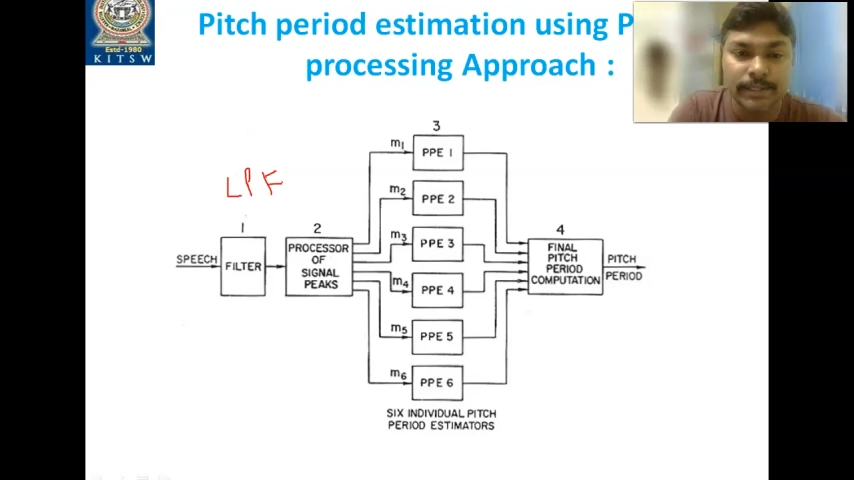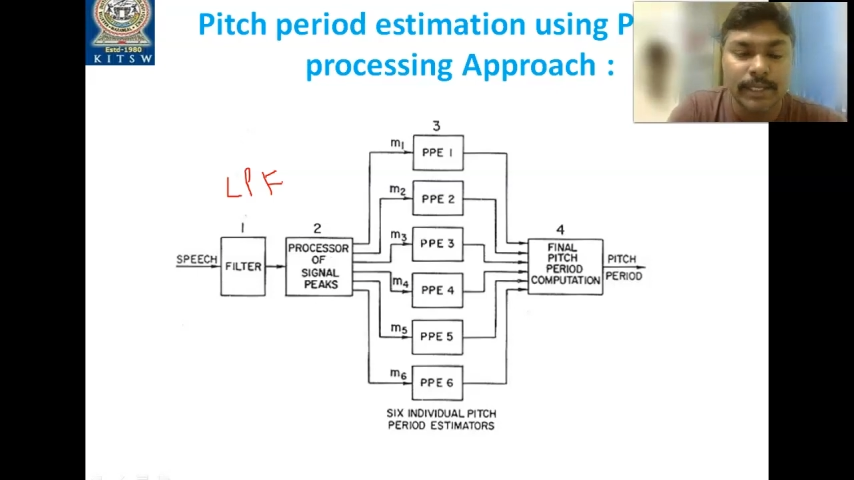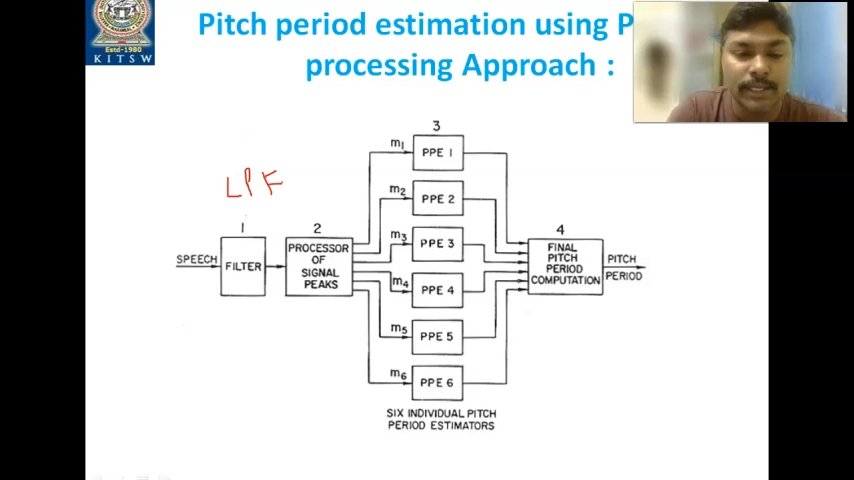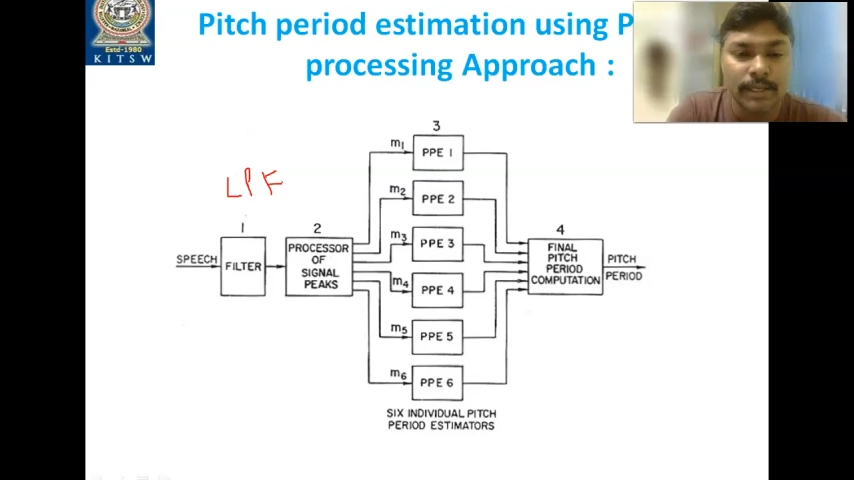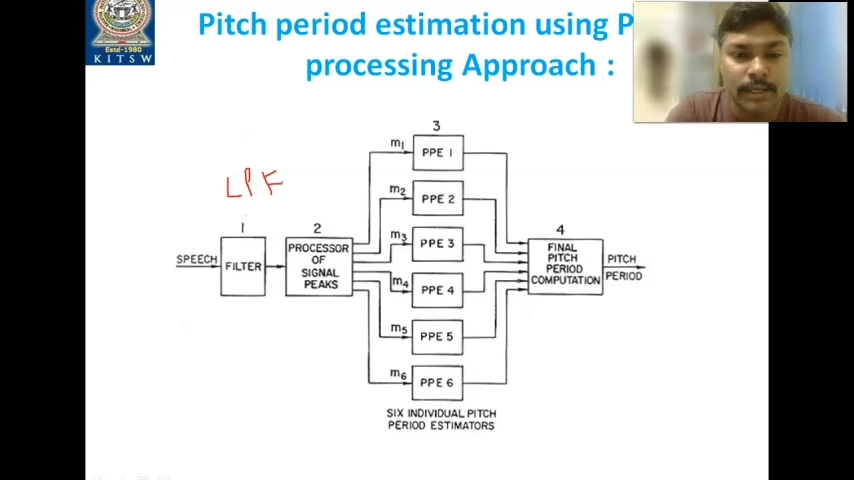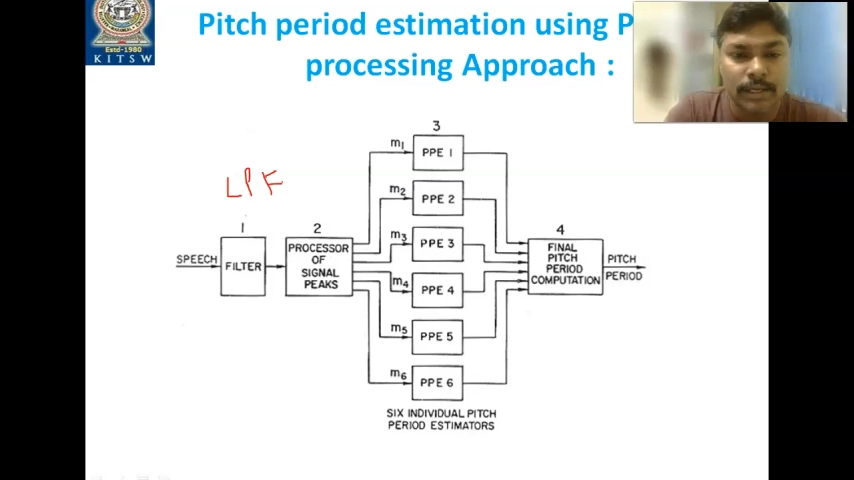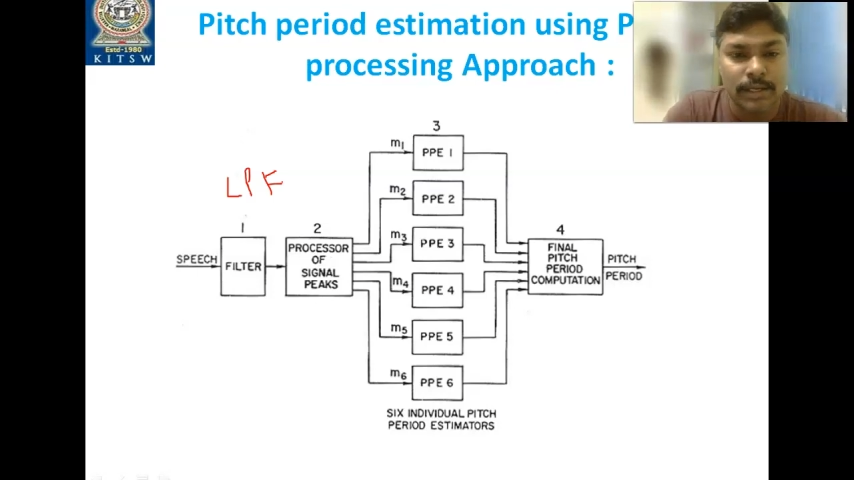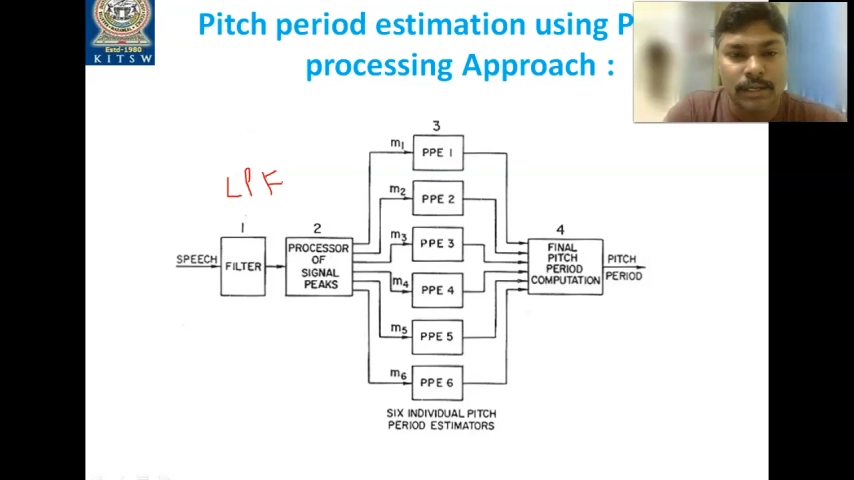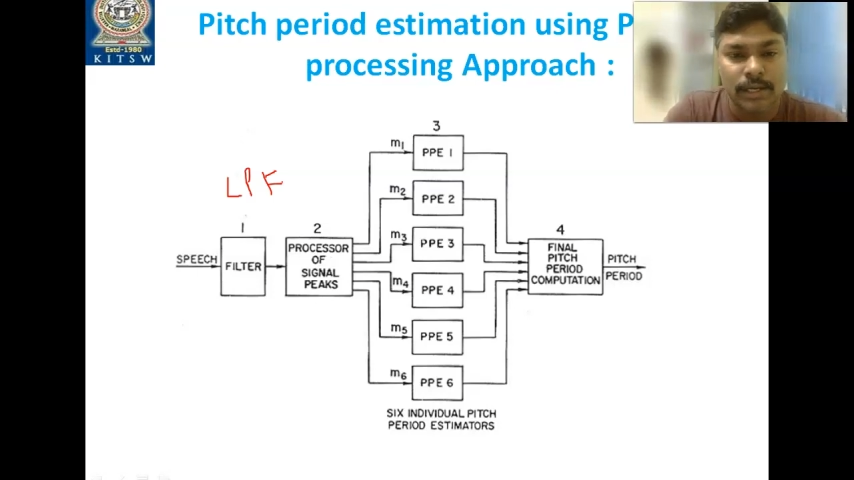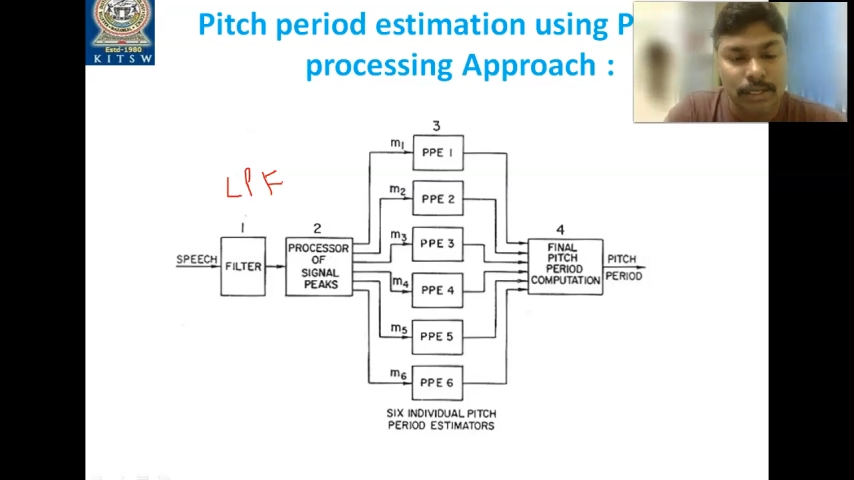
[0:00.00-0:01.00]
the
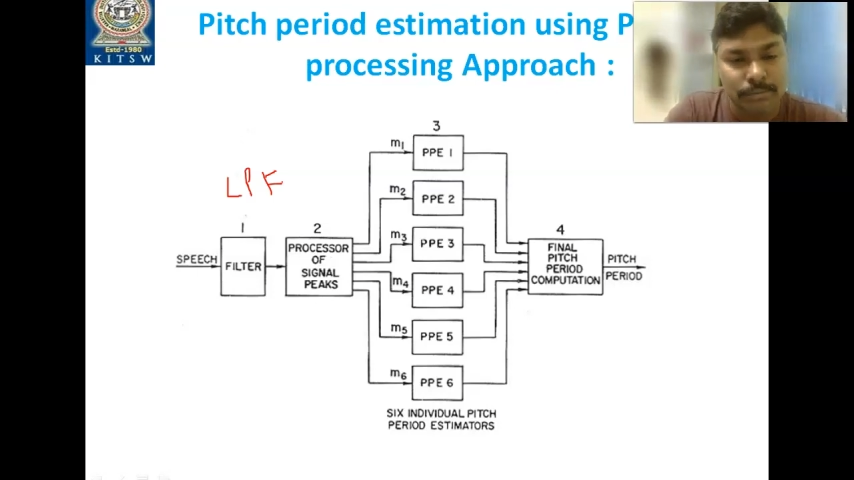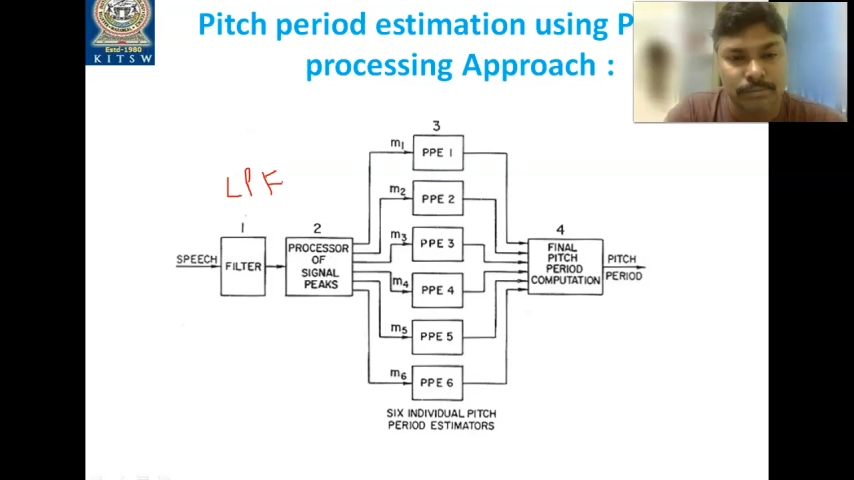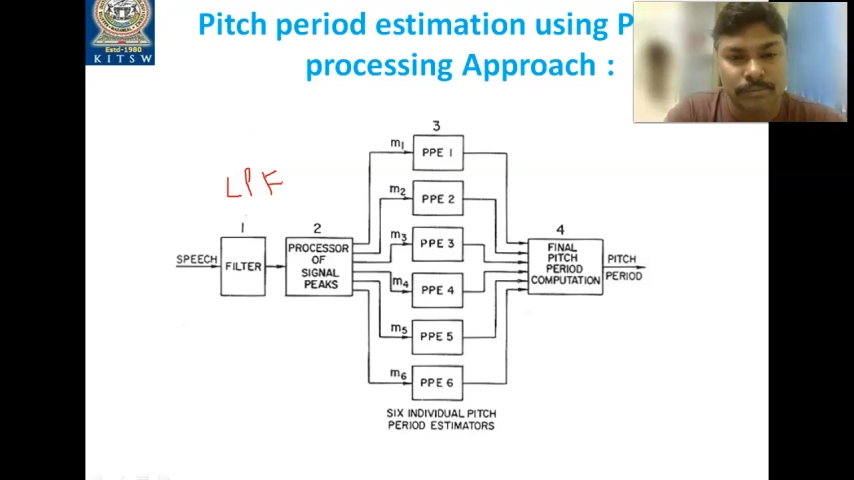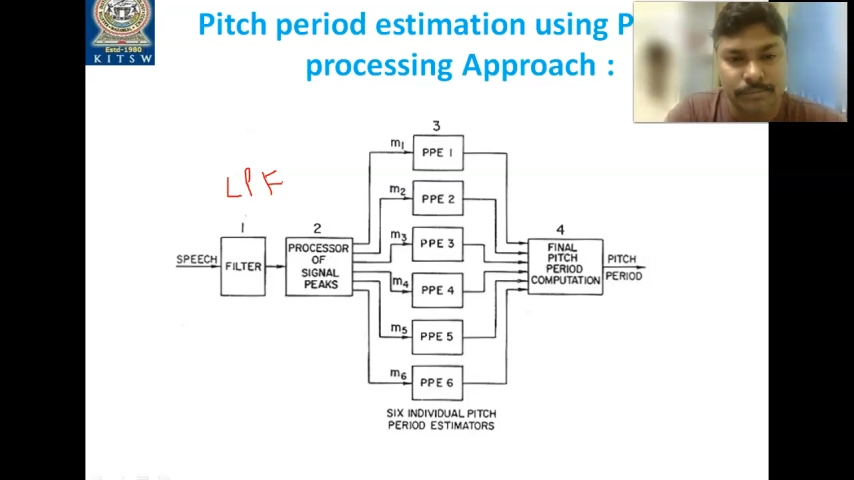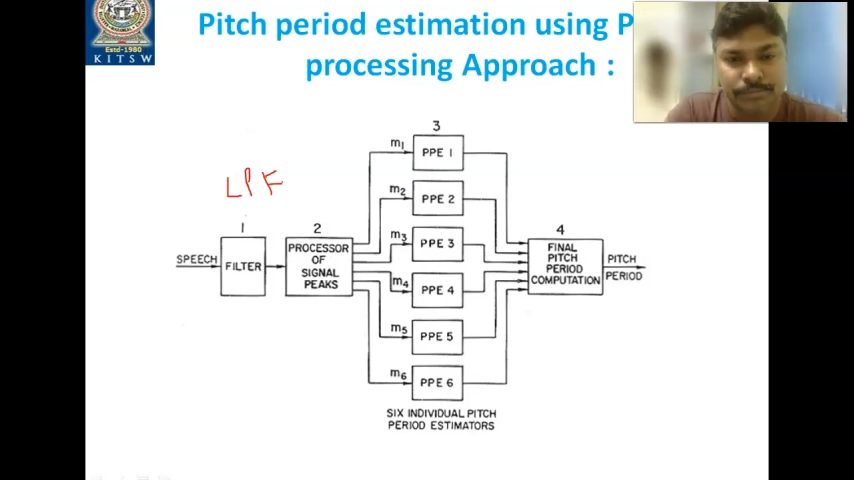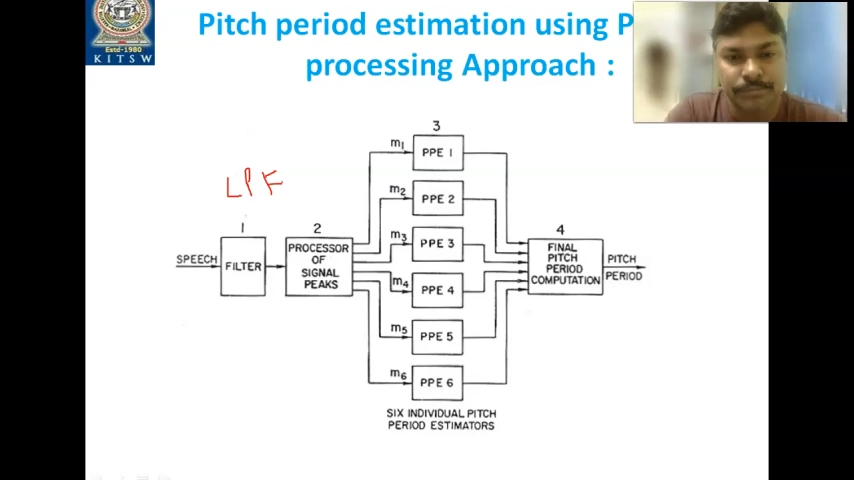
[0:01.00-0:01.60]
hum.